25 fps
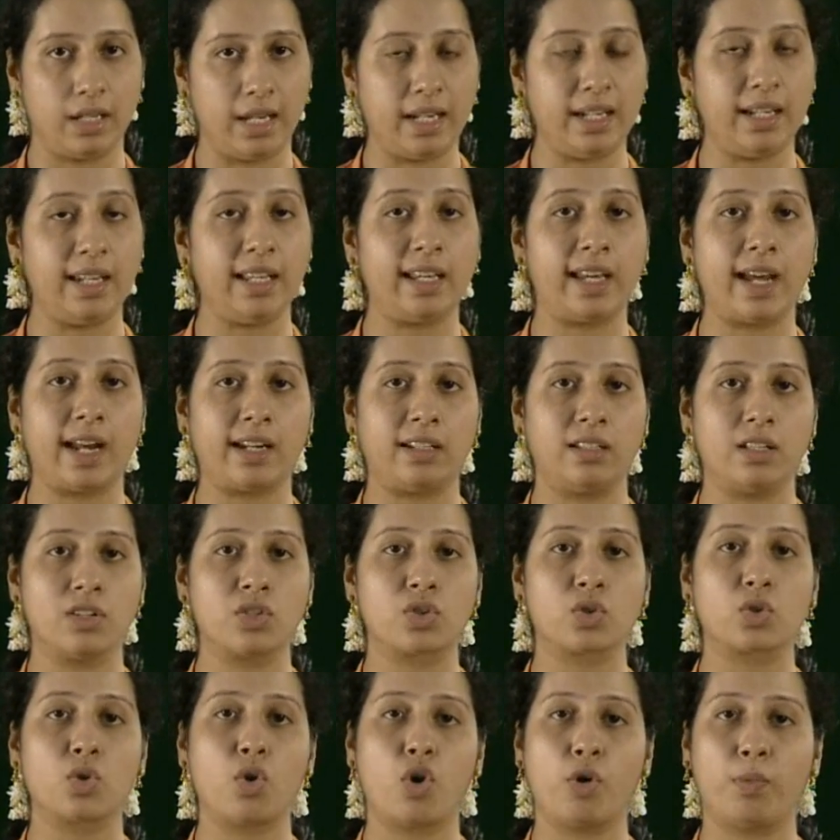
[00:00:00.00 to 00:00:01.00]
indicate the
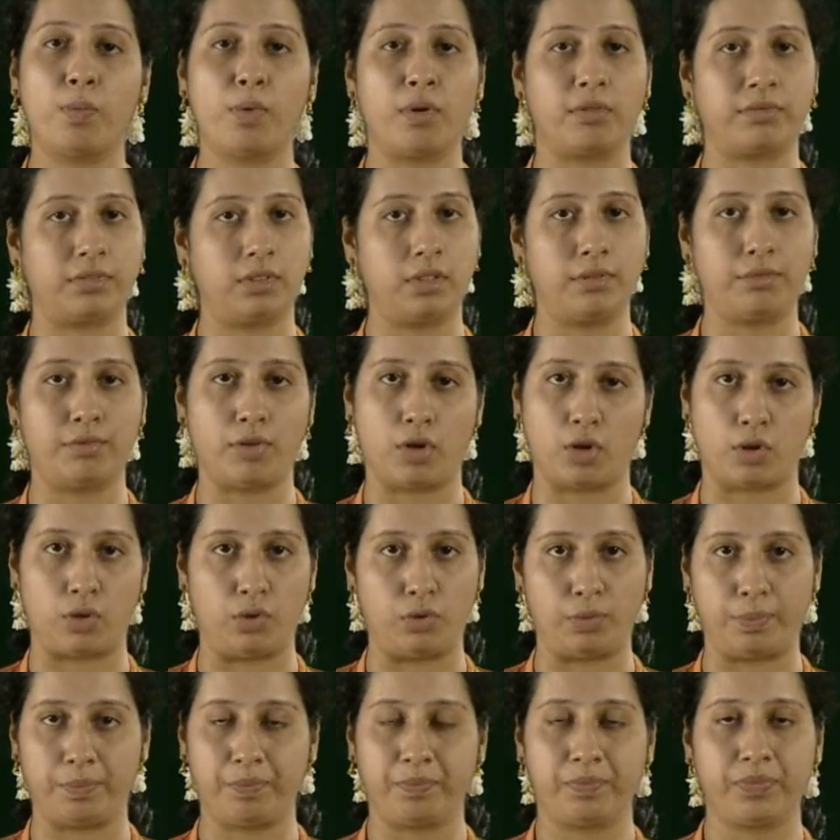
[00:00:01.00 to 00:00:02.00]
scope of the for
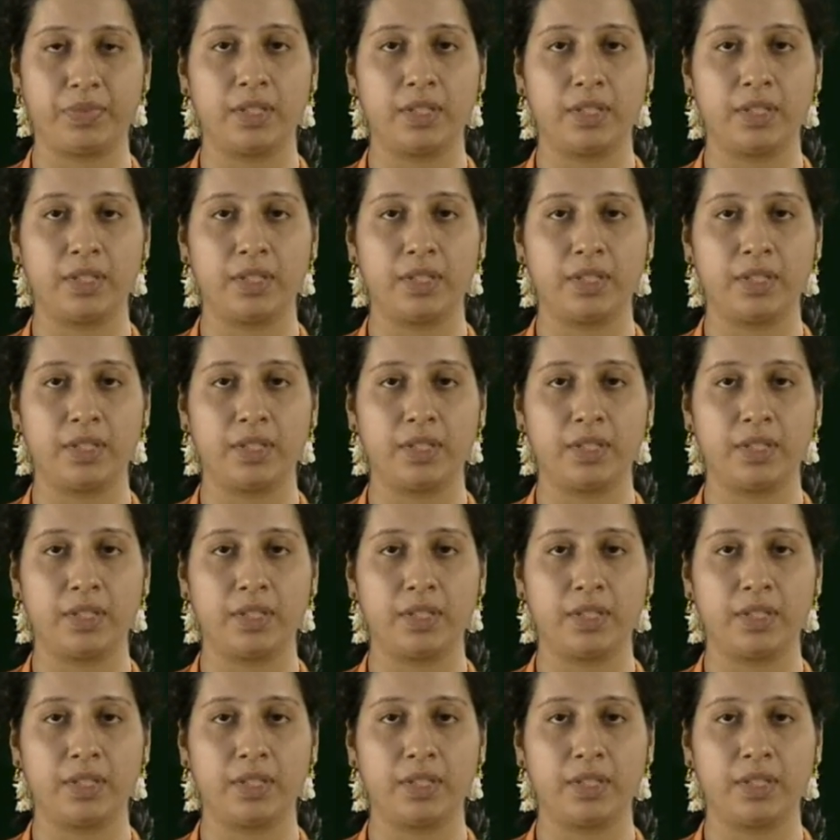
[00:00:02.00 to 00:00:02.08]
loop.